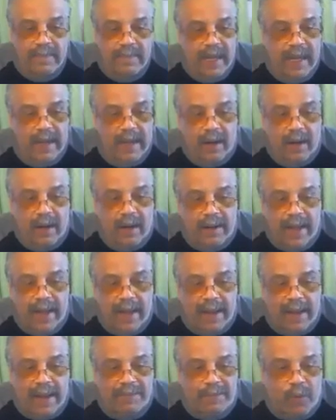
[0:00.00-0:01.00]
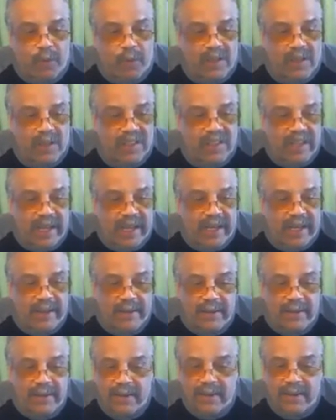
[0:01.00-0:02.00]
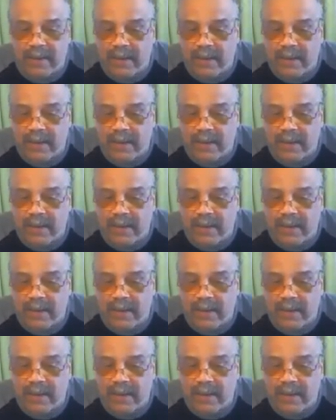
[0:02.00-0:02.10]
And on line 14,